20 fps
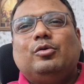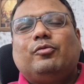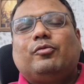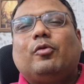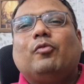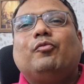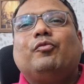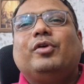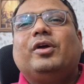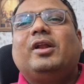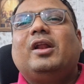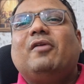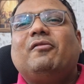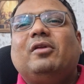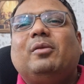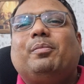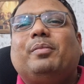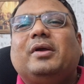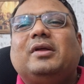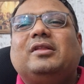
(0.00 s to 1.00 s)
From where I
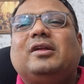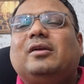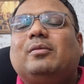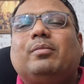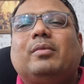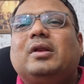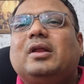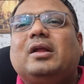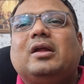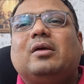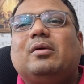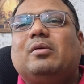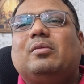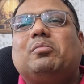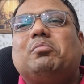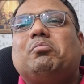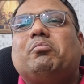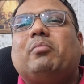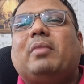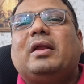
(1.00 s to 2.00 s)
will pay that money?
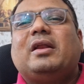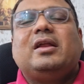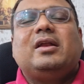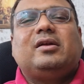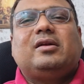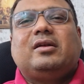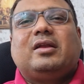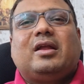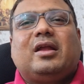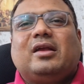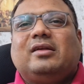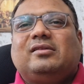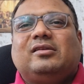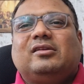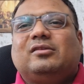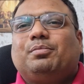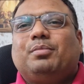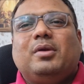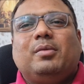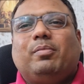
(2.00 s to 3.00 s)
Many
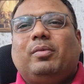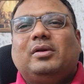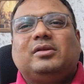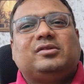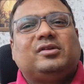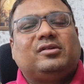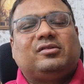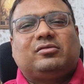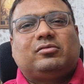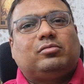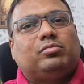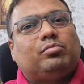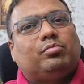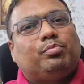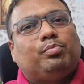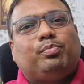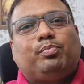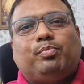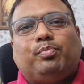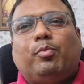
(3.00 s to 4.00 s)
cases people just
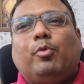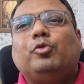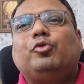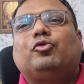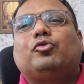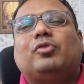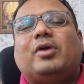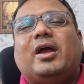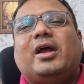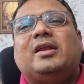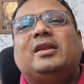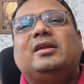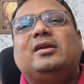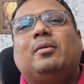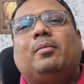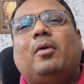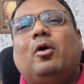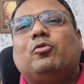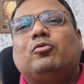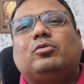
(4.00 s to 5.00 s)
push any
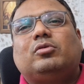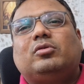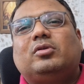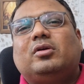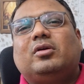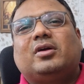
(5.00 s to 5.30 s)
amount,